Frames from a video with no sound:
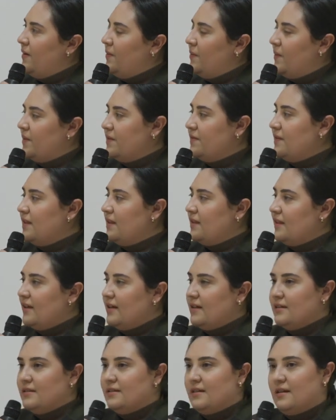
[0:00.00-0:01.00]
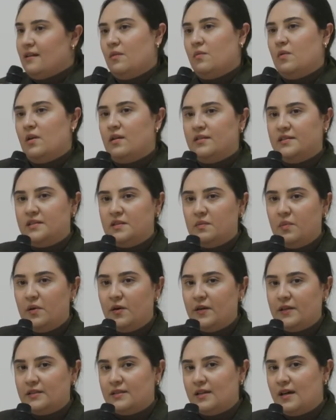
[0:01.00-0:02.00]
One of the things that I wanted to
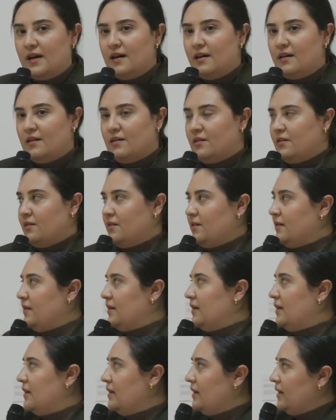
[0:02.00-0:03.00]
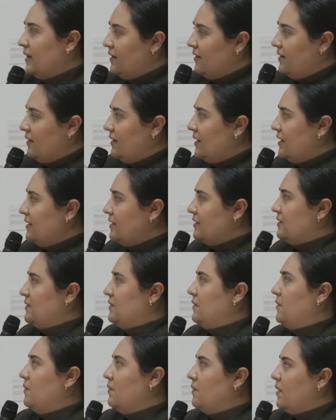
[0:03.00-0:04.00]
point out in
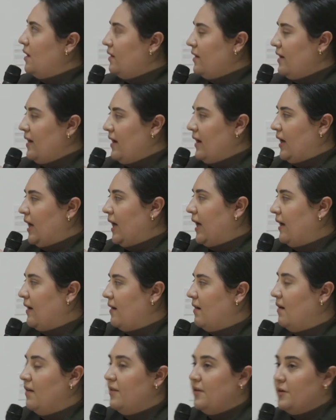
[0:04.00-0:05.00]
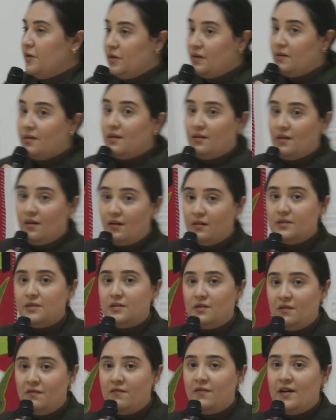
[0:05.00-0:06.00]
this wall hanging, although you can
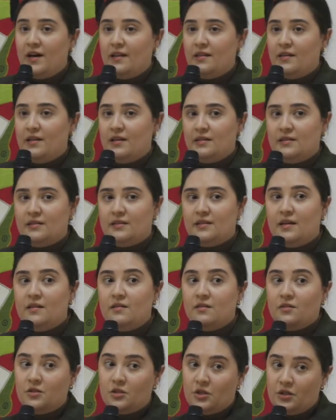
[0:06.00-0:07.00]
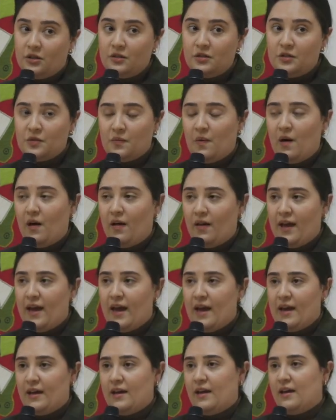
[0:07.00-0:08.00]
also find this in the church wall
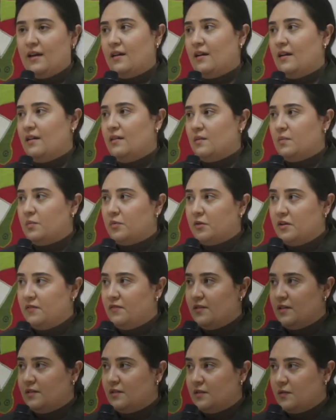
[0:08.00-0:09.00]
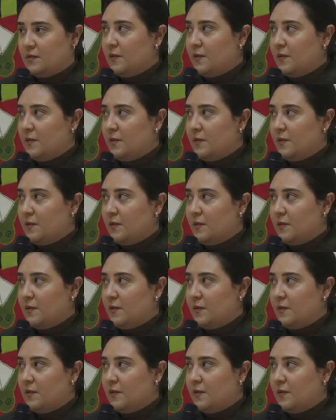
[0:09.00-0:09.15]
hanging in the previous